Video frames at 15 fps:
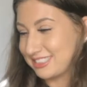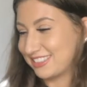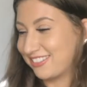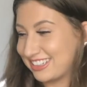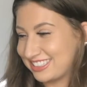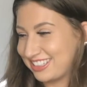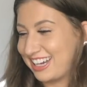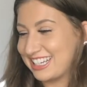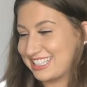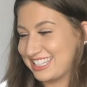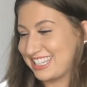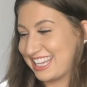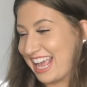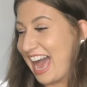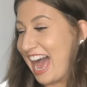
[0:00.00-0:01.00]
so excited to
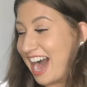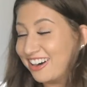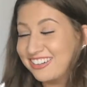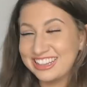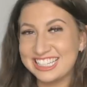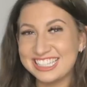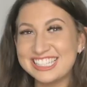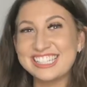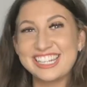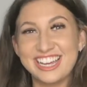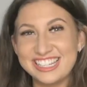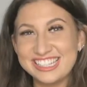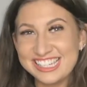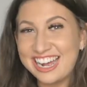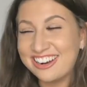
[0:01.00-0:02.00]
see how this
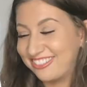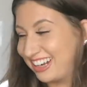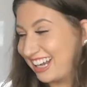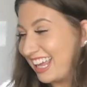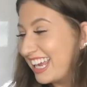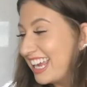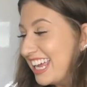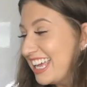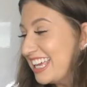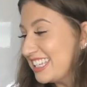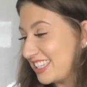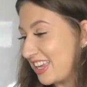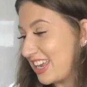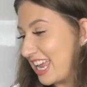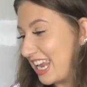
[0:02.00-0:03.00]
turns out really
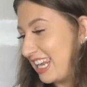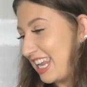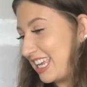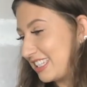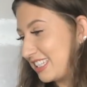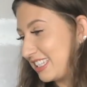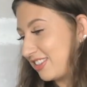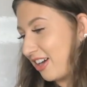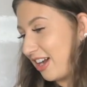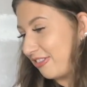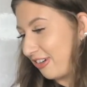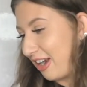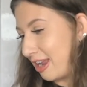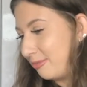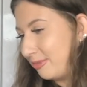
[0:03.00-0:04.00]
so yeah, let's dive right in.